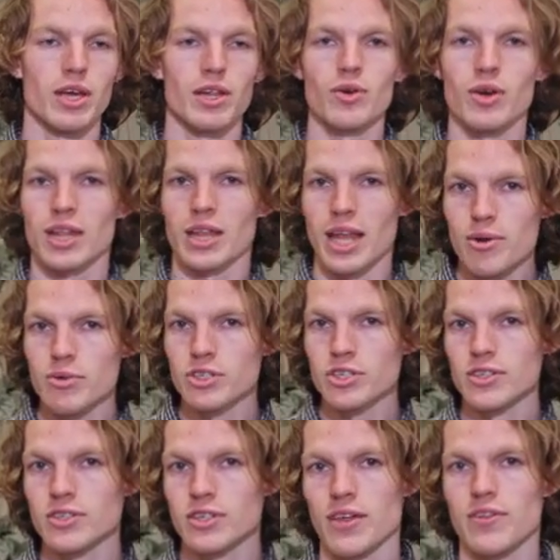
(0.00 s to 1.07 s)
look at
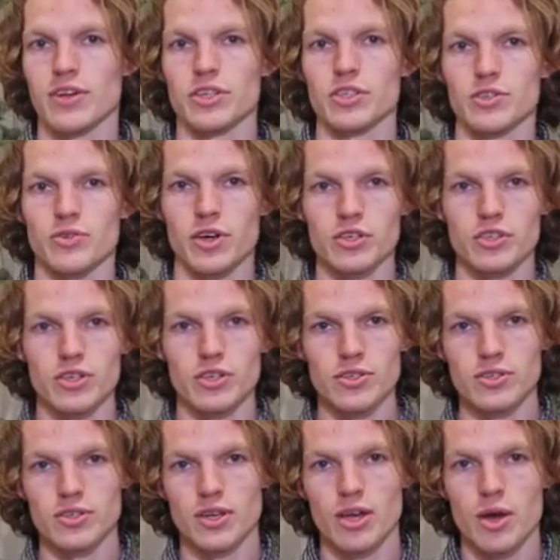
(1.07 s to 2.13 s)
languages and their
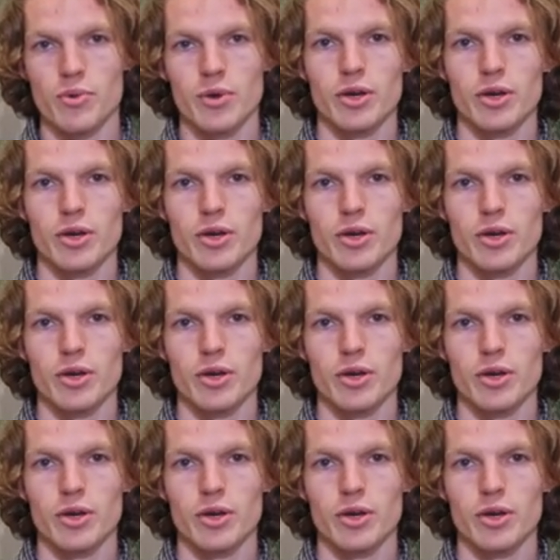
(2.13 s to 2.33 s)
structures, we